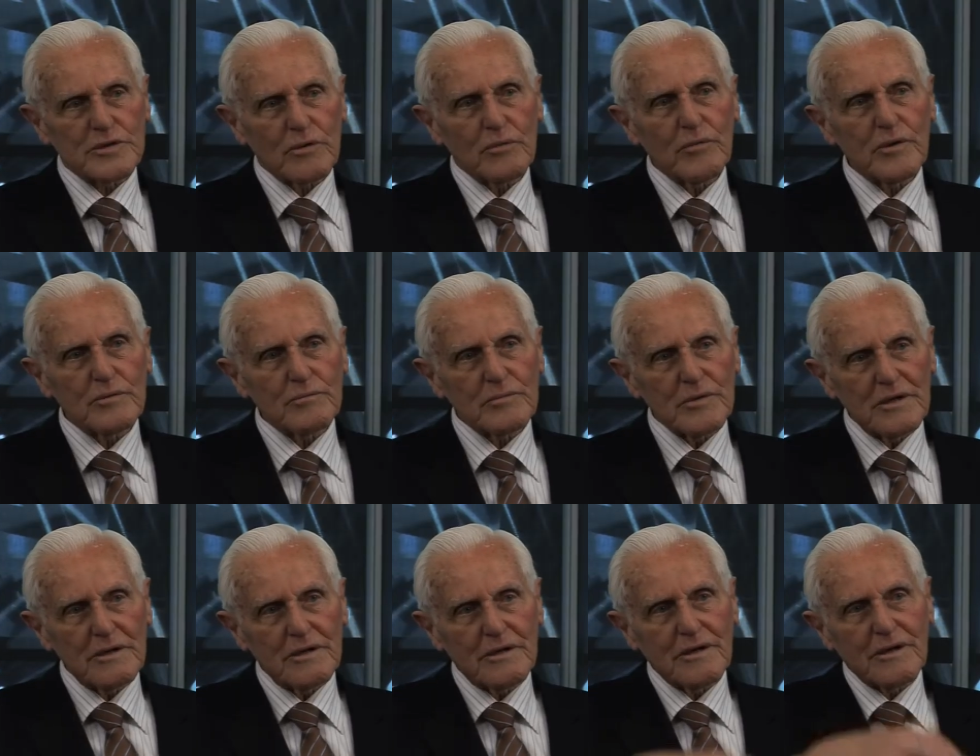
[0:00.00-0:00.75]
that when
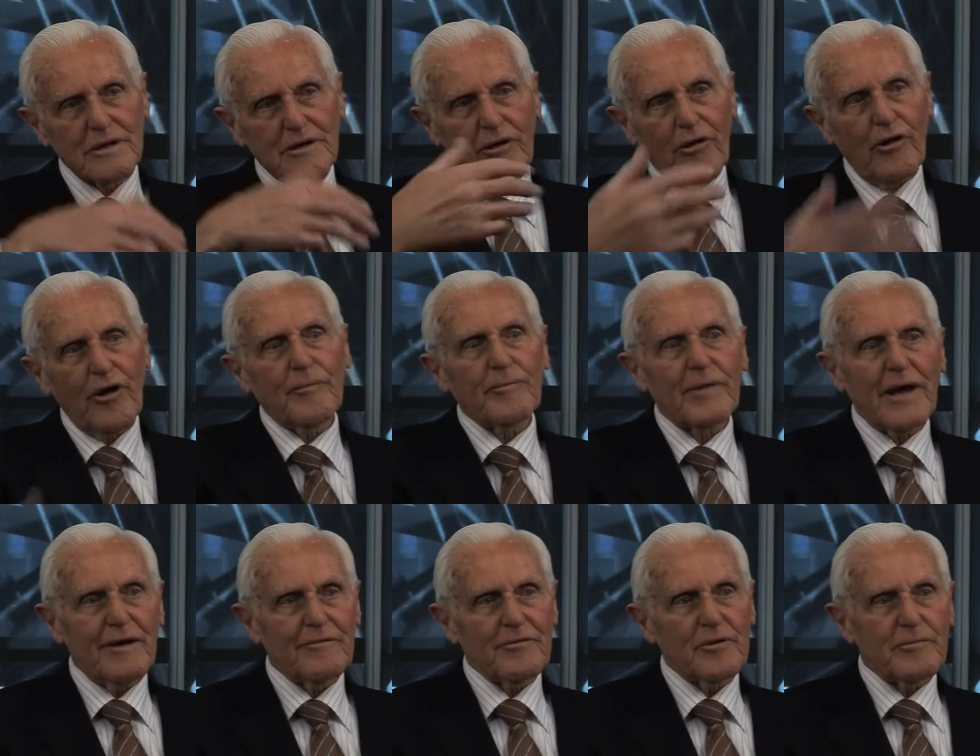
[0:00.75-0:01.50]
we climbed
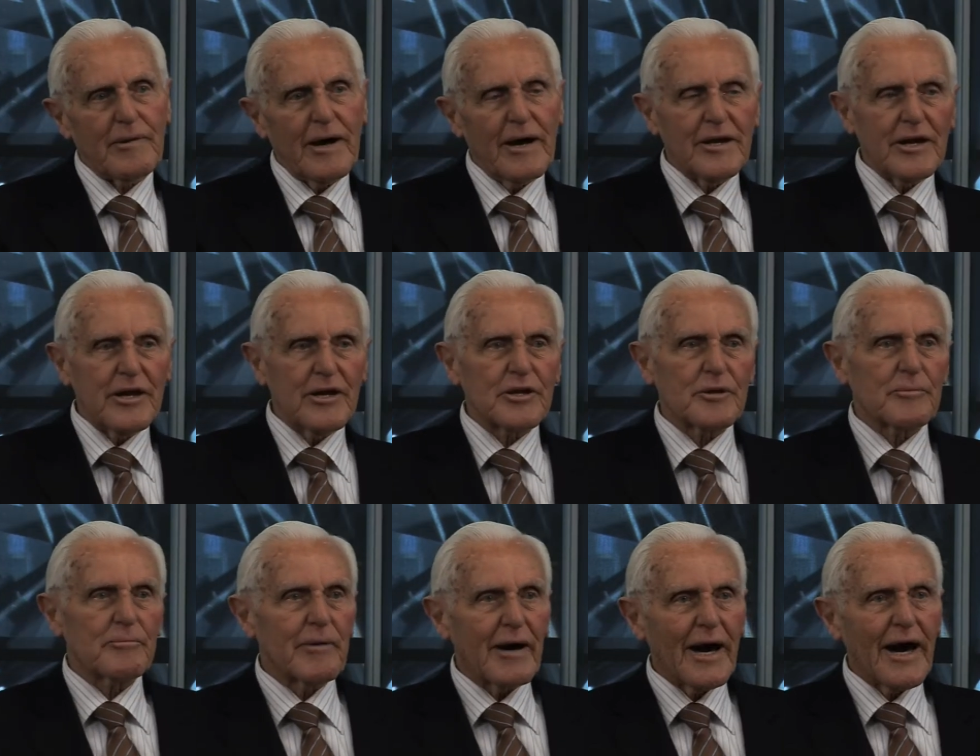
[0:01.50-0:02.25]
over the boat into
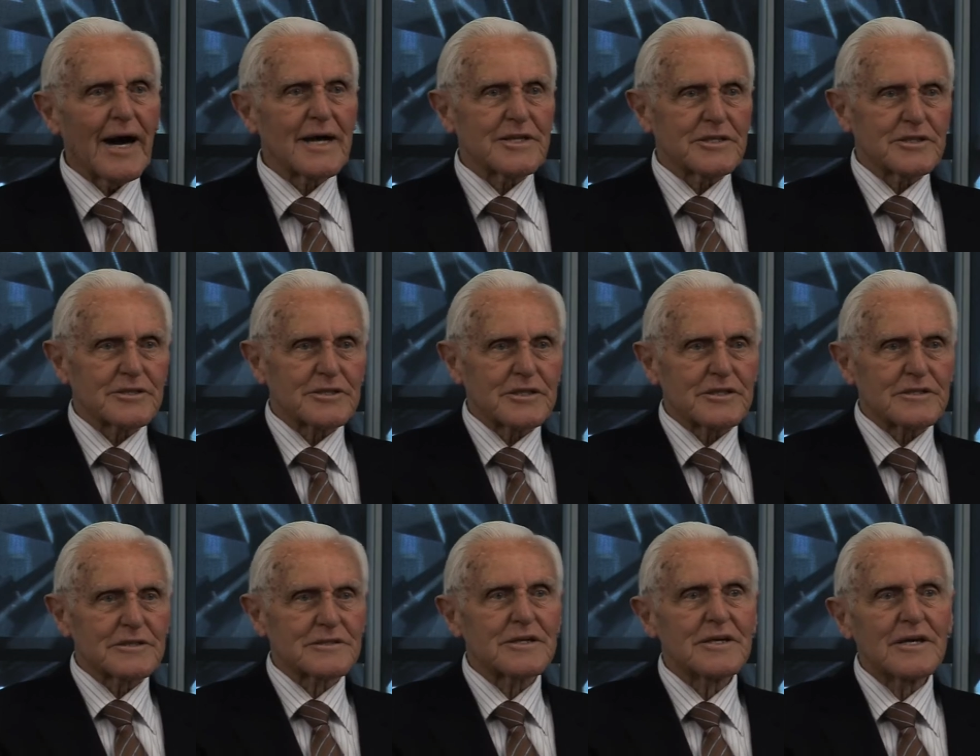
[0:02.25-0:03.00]
the barges,
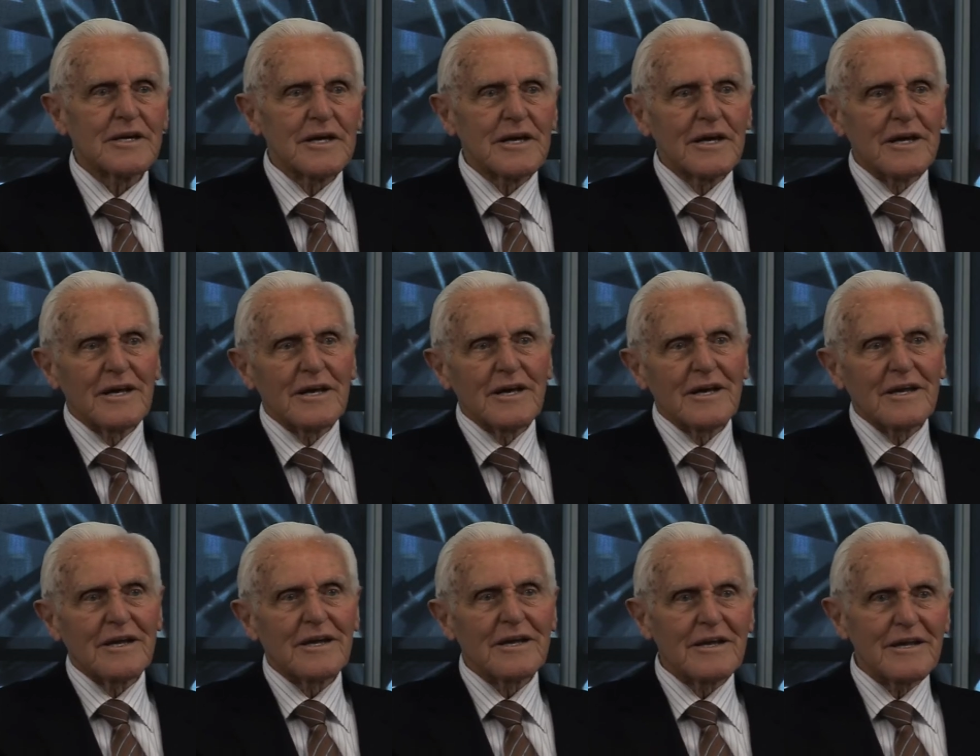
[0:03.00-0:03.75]
because
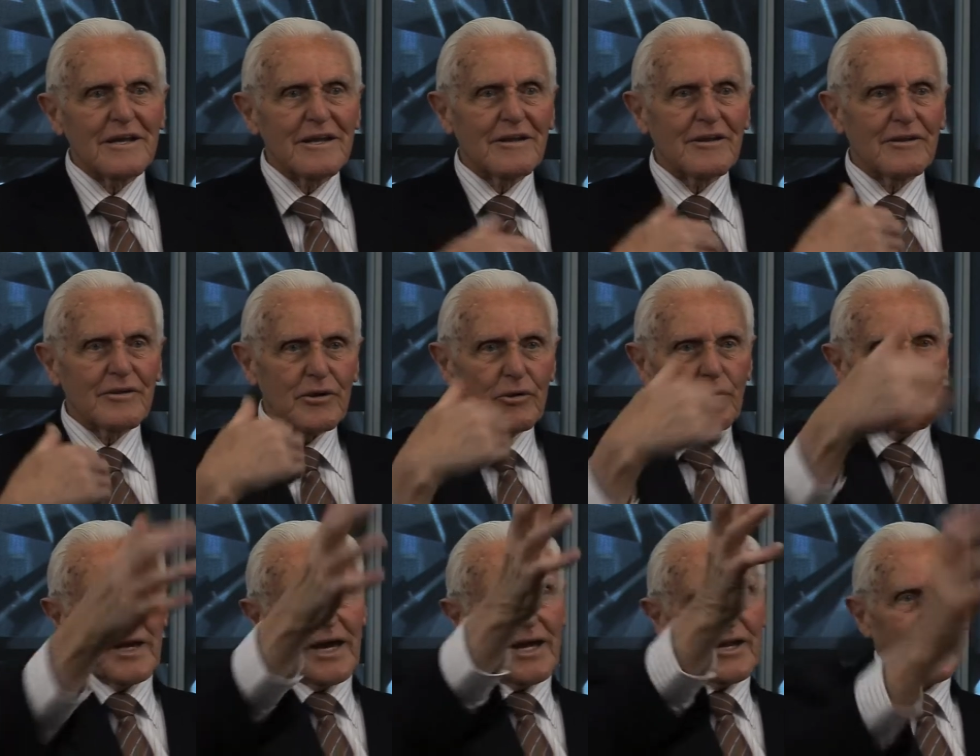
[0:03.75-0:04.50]
knew
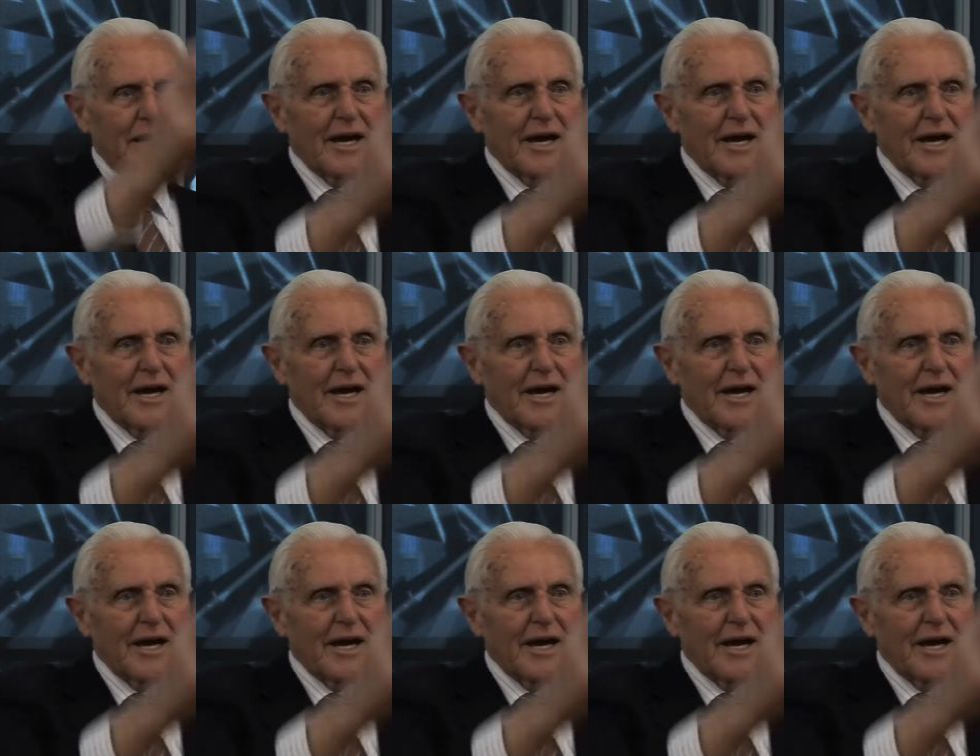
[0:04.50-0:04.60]
we had to